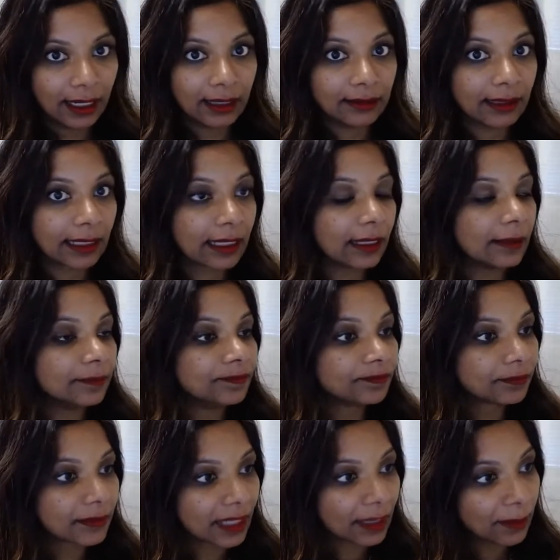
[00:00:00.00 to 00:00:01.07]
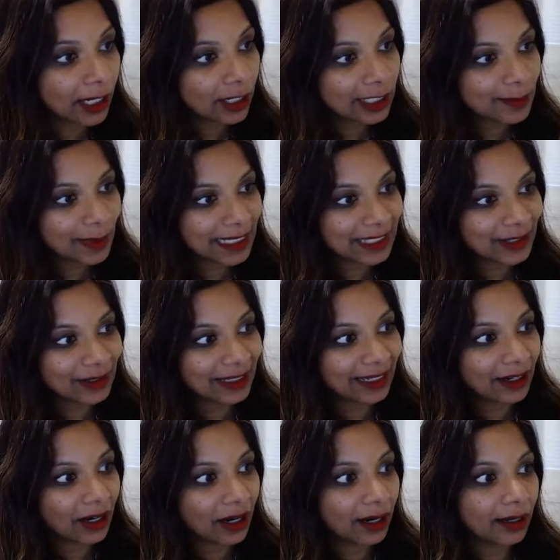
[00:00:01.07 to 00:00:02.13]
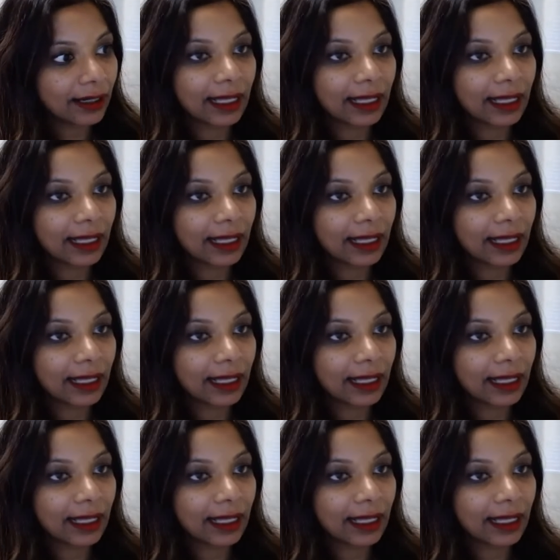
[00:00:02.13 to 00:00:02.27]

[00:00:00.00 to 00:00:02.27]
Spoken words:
like a marriage-based green card